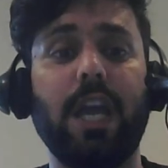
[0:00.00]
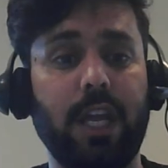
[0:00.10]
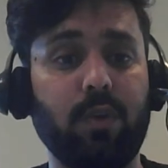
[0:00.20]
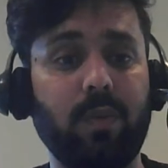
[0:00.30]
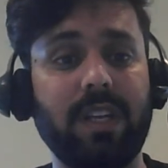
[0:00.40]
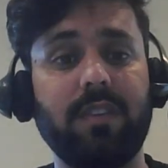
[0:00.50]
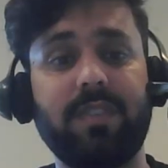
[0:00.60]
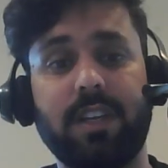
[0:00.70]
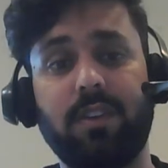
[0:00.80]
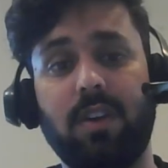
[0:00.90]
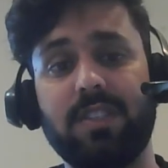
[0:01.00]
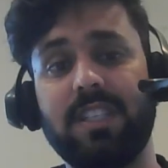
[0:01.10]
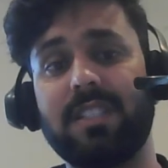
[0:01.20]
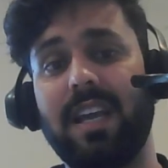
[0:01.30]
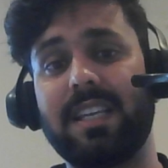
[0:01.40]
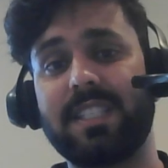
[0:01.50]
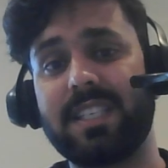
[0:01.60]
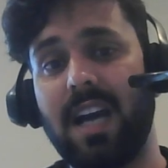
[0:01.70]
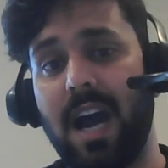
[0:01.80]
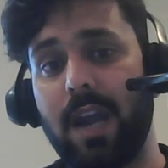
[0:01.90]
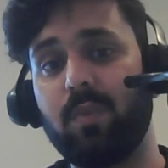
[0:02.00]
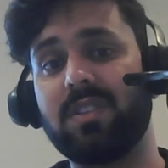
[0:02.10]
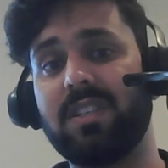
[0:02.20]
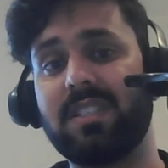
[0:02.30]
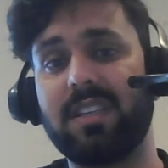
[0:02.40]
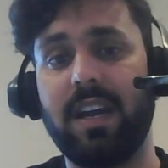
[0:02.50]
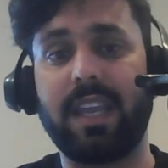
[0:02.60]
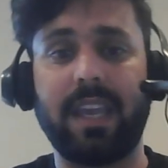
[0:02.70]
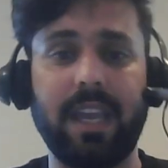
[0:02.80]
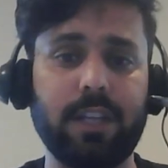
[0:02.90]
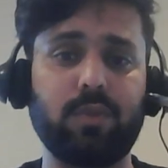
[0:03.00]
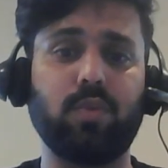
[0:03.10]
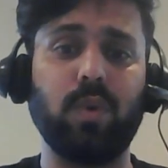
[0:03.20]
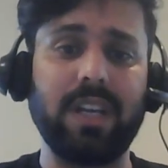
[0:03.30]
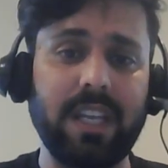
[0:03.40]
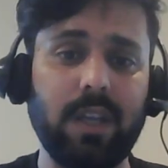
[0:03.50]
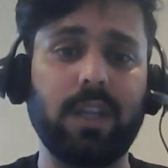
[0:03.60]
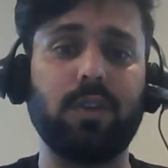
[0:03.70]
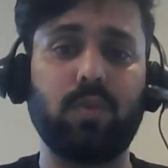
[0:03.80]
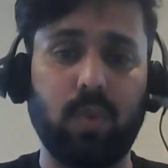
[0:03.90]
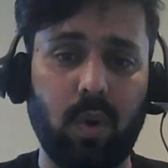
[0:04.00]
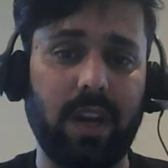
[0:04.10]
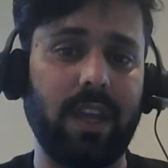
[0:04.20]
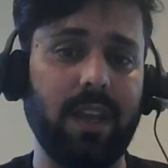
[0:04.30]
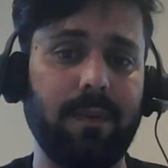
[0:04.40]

innovative technologies like Sky versus Skykick 2020